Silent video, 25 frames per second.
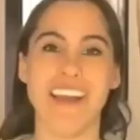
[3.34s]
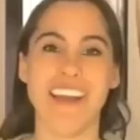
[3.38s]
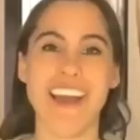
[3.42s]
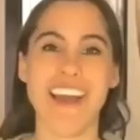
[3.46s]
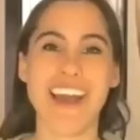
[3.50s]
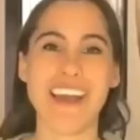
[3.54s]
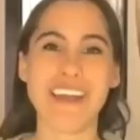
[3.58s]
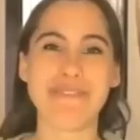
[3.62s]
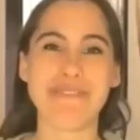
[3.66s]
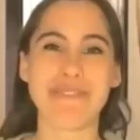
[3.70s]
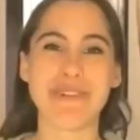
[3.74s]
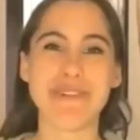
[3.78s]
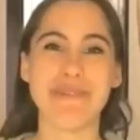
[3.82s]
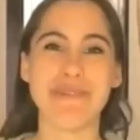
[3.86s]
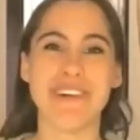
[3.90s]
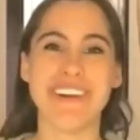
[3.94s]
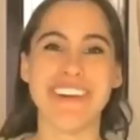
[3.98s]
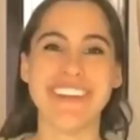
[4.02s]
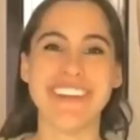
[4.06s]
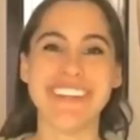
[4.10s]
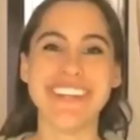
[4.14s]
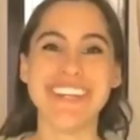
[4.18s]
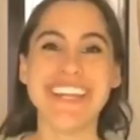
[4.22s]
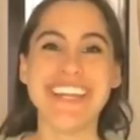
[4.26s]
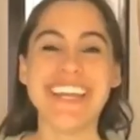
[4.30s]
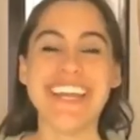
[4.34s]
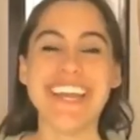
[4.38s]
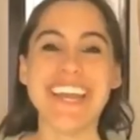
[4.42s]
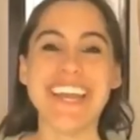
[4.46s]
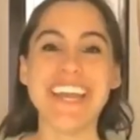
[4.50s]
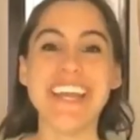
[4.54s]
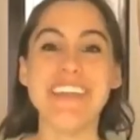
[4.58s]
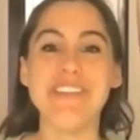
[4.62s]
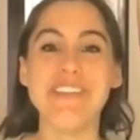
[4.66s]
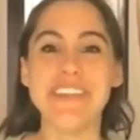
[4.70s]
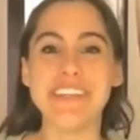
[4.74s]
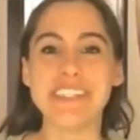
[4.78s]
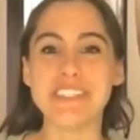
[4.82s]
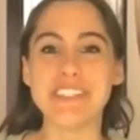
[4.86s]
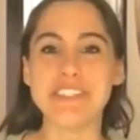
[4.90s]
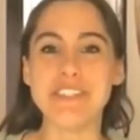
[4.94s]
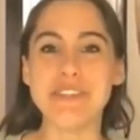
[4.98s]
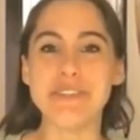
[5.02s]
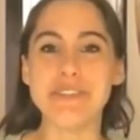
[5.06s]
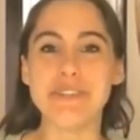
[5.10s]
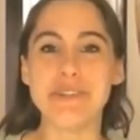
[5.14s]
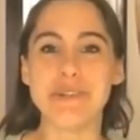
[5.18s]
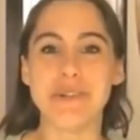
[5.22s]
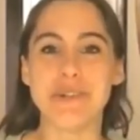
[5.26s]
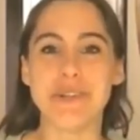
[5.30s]
Hi everyone! In this
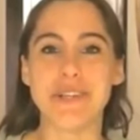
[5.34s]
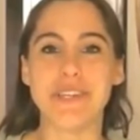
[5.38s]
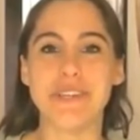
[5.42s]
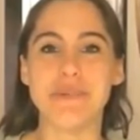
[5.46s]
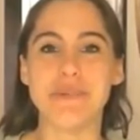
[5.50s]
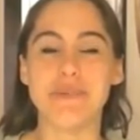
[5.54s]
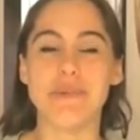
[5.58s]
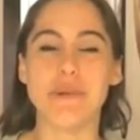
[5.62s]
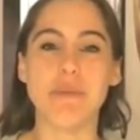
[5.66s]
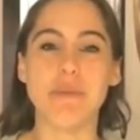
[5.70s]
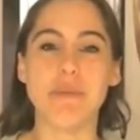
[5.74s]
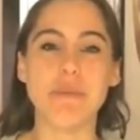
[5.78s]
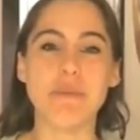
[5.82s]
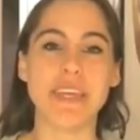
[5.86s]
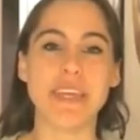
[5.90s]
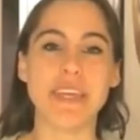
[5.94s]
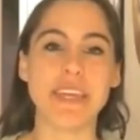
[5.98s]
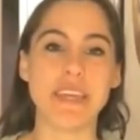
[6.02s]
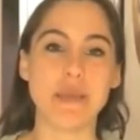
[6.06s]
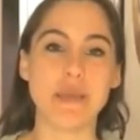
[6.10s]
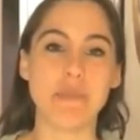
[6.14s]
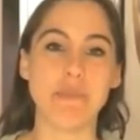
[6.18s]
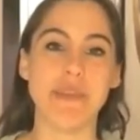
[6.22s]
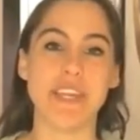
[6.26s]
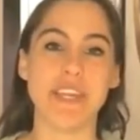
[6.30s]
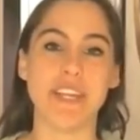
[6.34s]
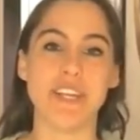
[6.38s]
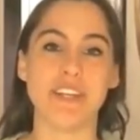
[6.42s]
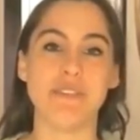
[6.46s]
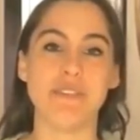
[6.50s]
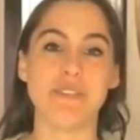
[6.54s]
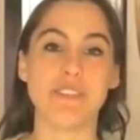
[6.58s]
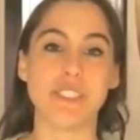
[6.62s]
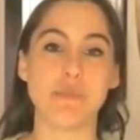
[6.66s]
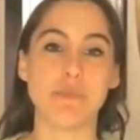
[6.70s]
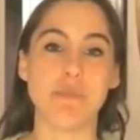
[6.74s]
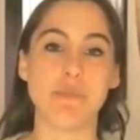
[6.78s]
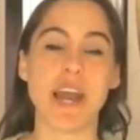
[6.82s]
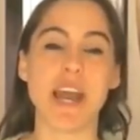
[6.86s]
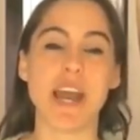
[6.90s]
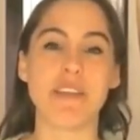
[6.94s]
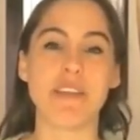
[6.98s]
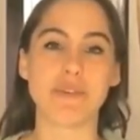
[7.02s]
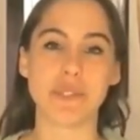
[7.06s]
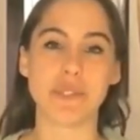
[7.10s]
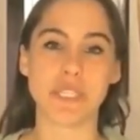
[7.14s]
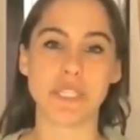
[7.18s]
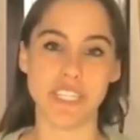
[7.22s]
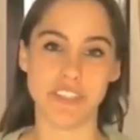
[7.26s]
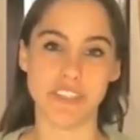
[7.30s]
tutorial we'll be making a pair of
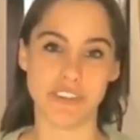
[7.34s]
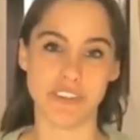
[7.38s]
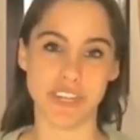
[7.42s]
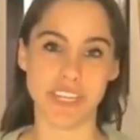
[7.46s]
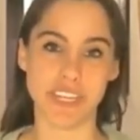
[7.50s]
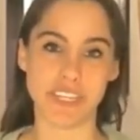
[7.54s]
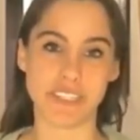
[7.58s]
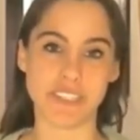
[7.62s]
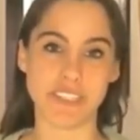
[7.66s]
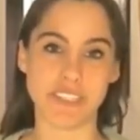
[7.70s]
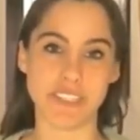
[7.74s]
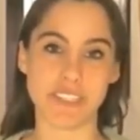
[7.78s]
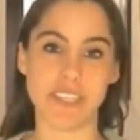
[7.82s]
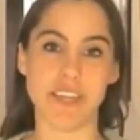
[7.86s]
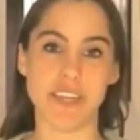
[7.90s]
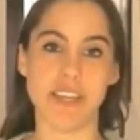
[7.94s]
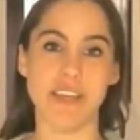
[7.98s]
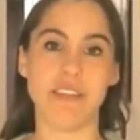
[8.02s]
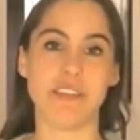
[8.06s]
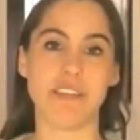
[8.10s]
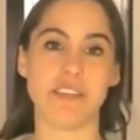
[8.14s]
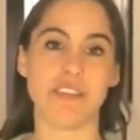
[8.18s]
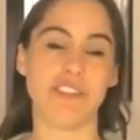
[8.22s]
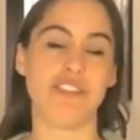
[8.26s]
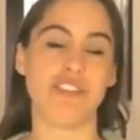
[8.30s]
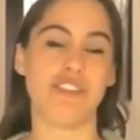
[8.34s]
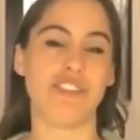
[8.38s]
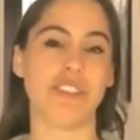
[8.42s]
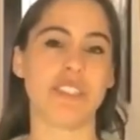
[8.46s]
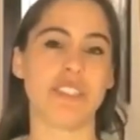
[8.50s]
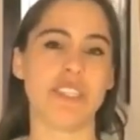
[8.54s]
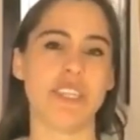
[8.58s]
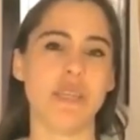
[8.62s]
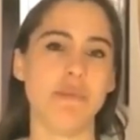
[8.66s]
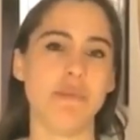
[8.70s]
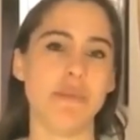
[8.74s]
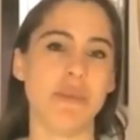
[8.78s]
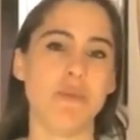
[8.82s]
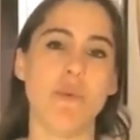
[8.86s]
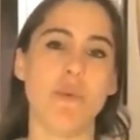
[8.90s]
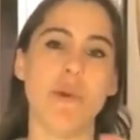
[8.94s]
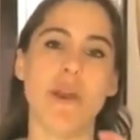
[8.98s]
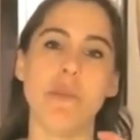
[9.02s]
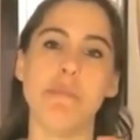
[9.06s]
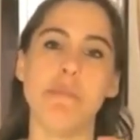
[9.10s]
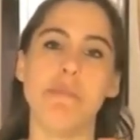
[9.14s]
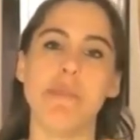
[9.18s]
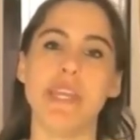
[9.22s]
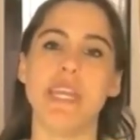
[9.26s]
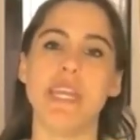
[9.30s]
spiraled earrings. There's just going to be
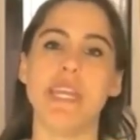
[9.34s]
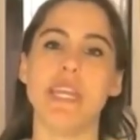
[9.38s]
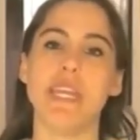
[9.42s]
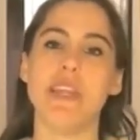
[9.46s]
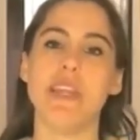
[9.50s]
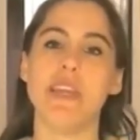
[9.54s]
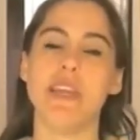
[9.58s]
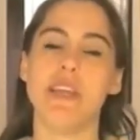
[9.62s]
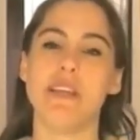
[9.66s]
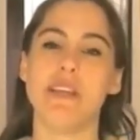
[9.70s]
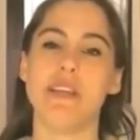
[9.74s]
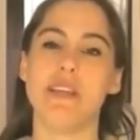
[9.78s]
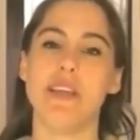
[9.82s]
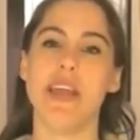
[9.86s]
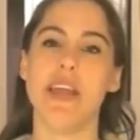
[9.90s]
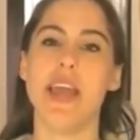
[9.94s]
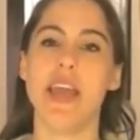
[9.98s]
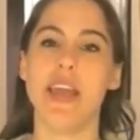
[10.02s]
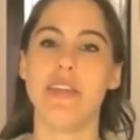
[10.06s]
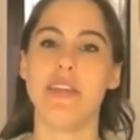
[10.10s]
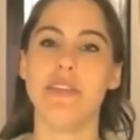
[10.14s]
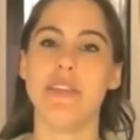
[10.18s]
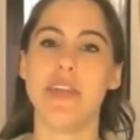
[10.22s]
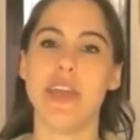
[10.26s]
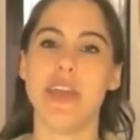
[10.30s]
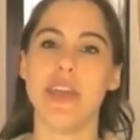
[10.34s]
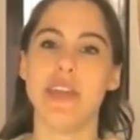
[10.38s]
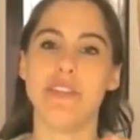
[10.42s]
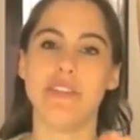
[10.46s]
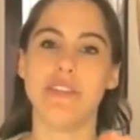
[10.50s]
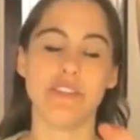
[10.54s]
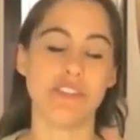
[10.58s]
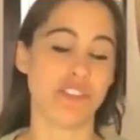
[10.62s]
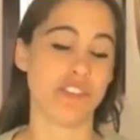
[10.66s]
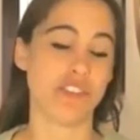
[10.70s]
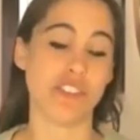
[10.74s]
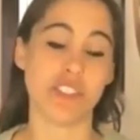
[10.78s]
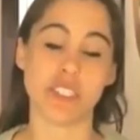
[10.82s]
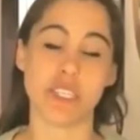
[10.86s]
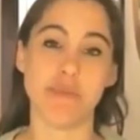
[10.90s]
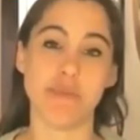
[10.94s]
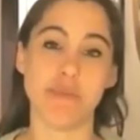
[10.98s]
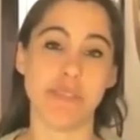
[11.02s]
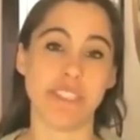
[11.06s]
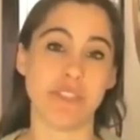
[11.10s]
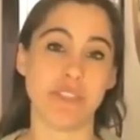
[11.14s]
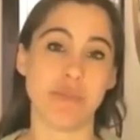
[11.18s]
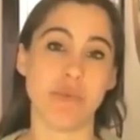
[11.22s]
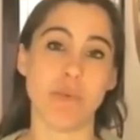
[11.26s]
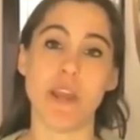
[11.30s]
one bead and then there's just going to
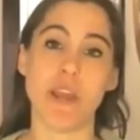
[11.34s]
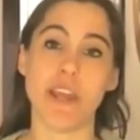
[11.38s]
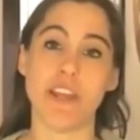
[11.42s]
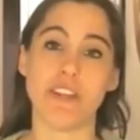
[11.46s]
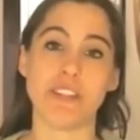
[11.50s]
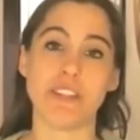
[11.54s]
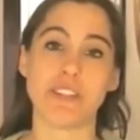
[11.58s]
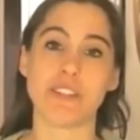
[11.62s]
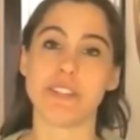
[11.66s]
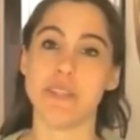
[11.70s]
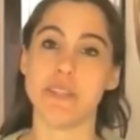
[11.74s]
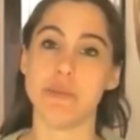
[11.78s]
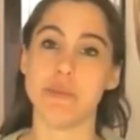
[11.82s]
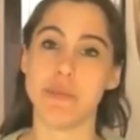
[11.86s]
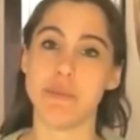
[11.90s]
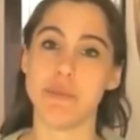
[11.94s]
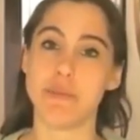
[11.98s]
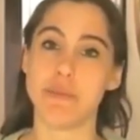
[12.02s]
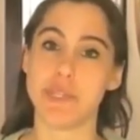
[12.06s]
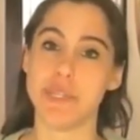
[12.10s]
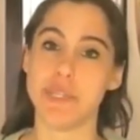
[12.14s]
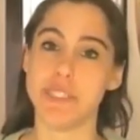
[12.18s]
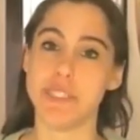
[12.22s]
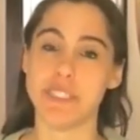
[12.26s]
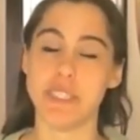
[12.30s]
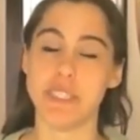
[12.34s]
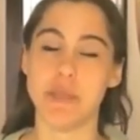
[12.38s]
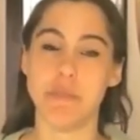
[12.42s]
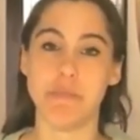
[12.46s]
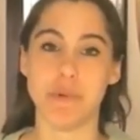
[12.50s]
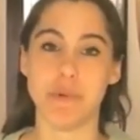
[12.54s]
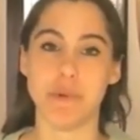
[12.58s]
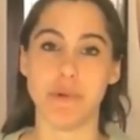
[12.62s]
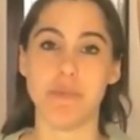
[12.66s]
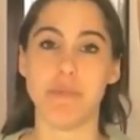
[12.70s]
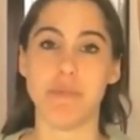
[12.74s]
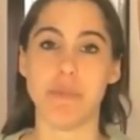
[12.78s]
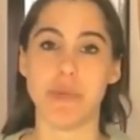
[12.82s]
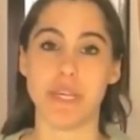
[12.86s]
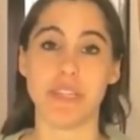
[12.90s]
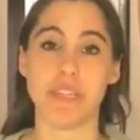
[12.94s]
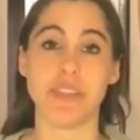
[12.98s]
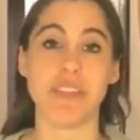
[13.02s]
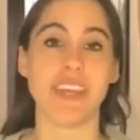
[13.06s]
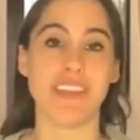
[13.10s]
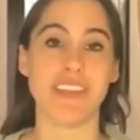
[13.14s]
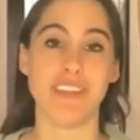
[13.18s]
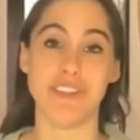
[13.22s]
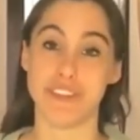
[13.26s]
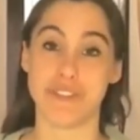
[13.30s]
be some wire. It's going to be pretty simple but
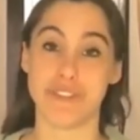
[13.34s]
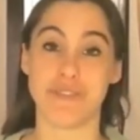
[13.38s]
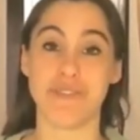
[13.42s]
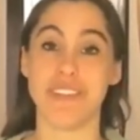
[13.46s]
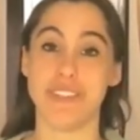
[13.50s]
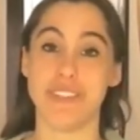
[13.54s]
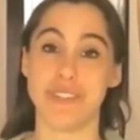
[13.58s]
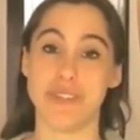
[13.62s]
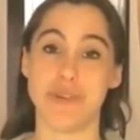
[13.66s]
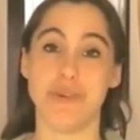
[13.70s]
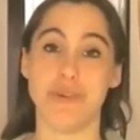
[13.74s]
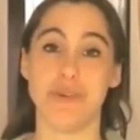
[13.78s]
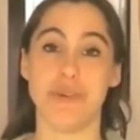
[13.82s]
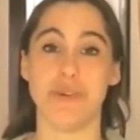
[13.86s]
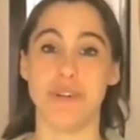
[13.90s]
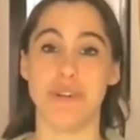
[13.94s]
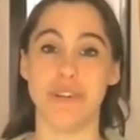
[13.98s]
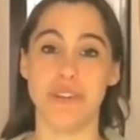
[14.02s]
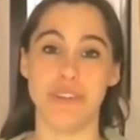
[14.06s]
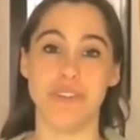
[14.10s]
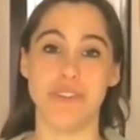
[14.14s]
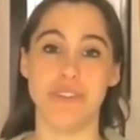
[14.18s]
they look really cool.